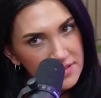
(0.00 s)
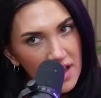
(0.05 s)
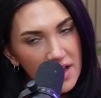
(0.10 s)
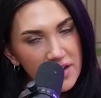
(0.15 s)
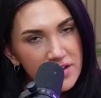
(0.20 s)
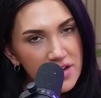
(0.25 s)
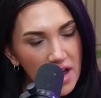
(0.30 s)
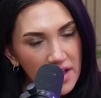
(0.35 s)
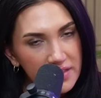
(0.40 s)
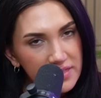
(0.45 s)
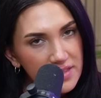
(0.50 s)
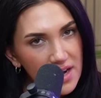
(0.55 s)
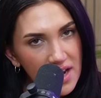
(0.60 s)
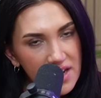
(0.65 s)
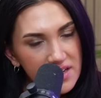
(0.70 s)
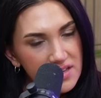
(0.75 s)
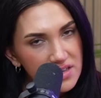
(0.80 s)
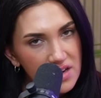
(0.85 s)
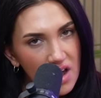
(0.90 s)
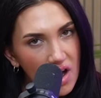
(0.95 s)
Not that I
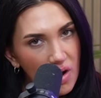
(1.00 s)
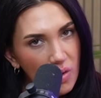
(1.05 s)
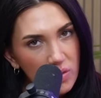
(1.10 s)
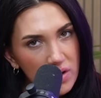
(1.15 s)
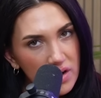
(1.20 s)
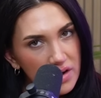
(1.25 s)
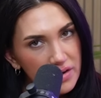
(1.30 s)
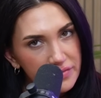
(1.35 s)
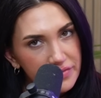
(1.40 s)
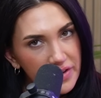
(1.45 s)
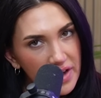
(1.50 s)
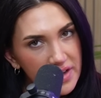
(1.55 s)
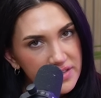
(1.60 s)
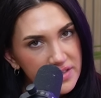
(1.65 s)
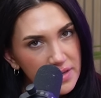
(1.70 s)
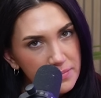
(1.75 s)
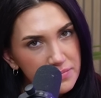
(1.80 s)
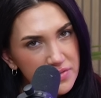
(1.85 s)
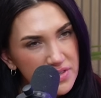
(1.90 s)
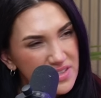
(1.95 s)
know of. I
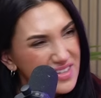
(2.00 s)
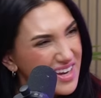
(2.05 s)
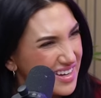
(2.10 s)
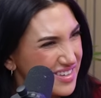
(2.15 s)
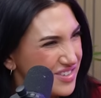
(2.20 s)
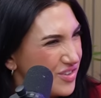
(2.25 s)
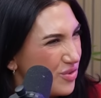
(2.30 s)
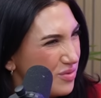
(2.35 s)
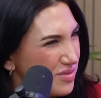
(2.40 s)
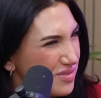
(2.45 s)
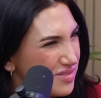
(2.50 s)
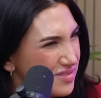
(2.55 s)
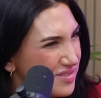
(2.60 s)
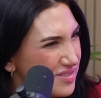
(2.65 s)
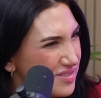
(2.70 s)
don't.